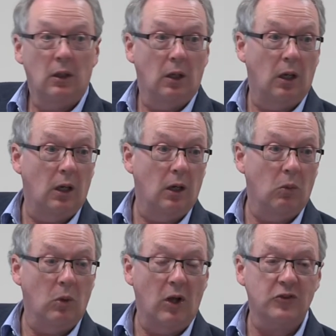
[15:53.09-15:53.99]

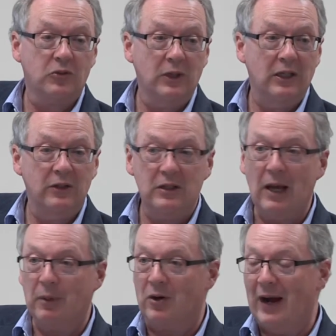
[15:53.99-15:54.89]
Wall Street and the
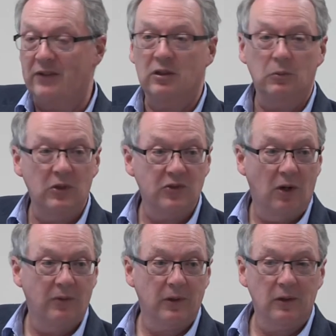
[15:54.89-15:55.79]
Democrats. It was
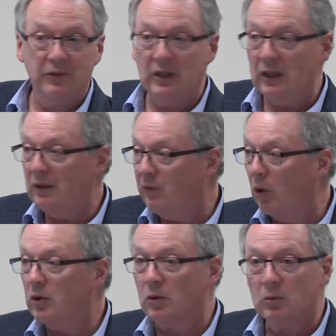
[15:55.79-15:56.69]
over the
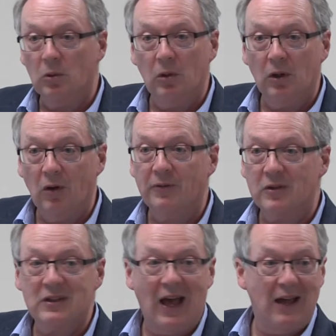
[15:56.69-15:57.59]
Volcker rule, over
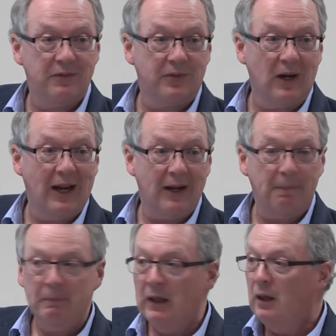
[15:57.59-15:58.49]
Dodd-Frank,
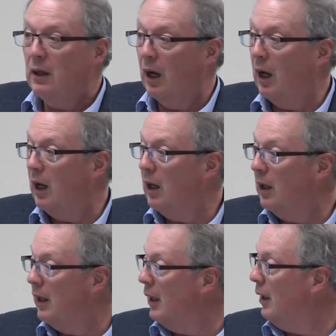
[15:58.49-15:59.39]

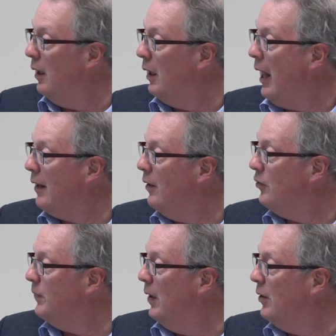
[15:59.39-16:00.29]
and a lot of
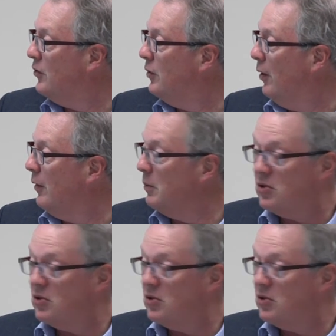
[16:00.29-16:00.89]
those folks, though there was